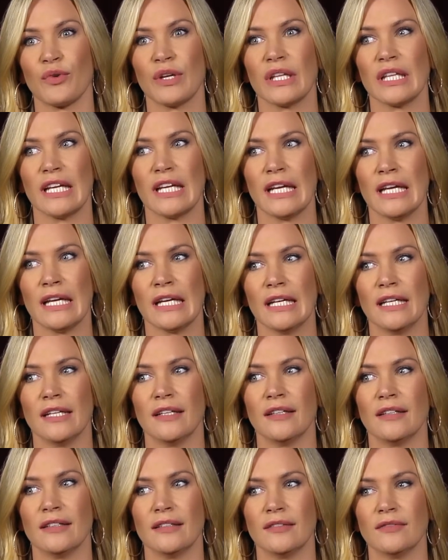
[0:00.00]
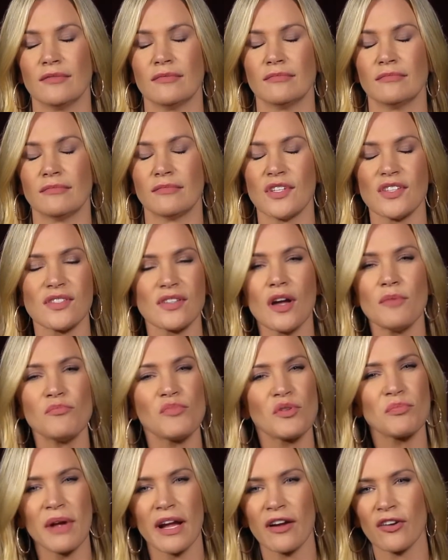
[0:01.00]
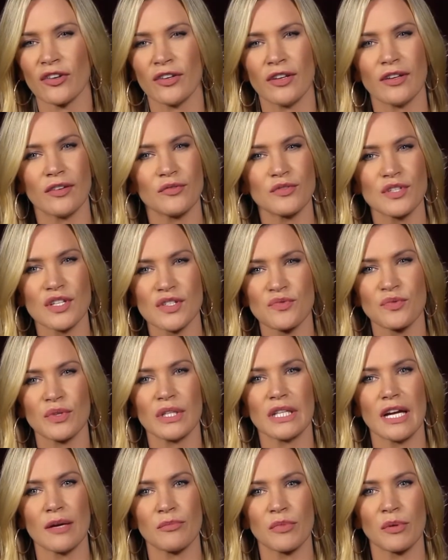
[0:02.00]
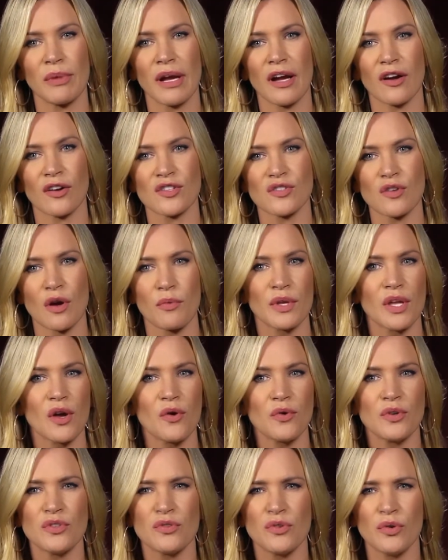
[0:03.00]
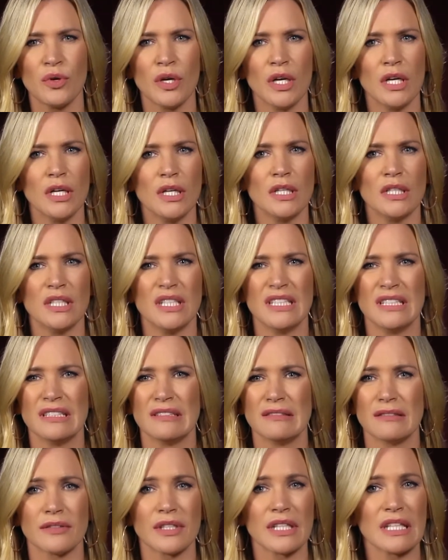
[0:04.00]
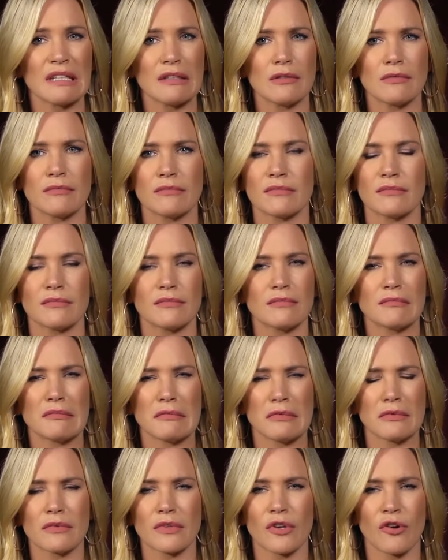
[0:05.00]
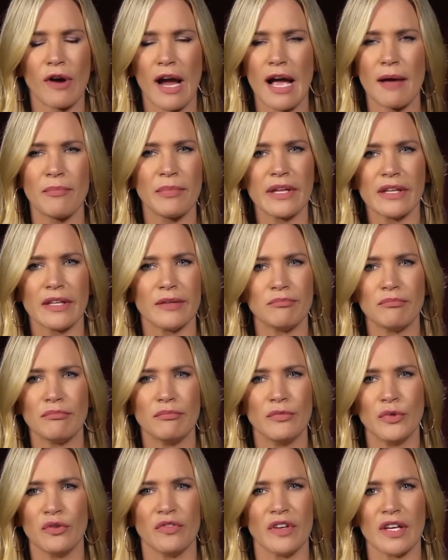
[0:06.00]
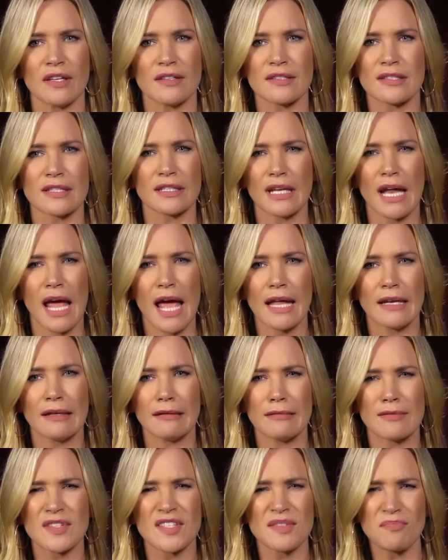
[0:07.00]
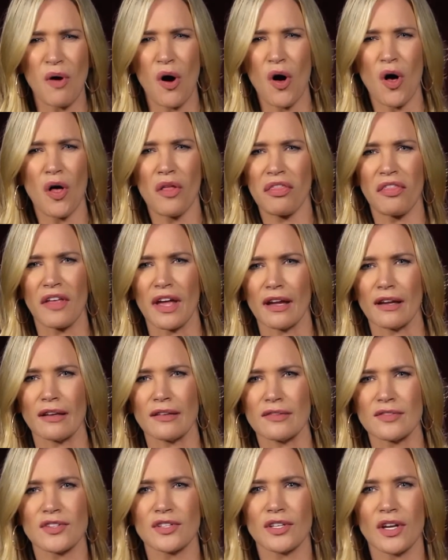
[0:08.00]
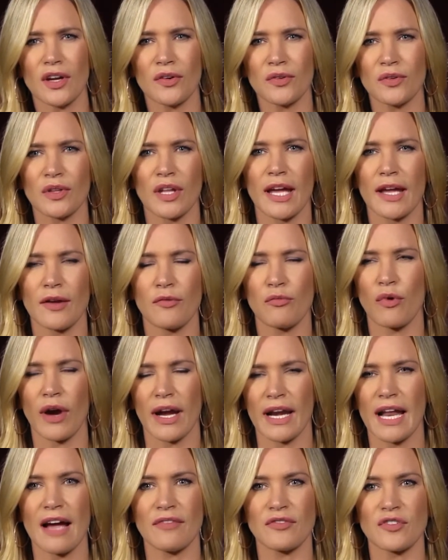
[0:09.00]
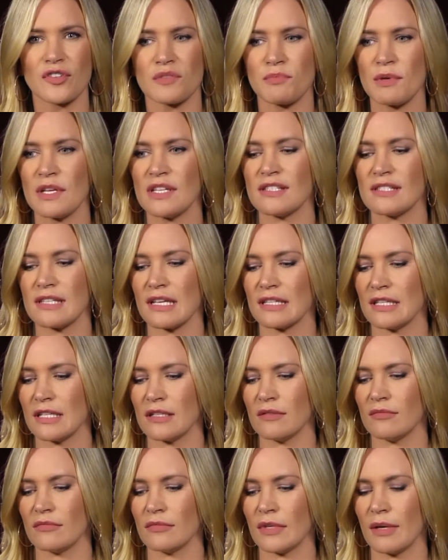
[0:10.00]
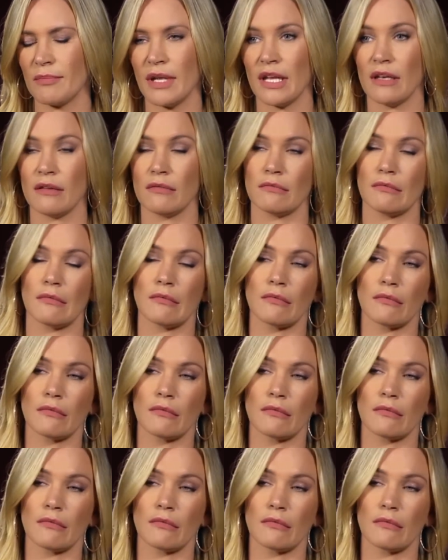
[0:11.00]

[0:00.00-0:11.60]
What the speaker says: really just really unprepared. So I would go and do really crappy movies and small things, you know, like right after Species, I mean,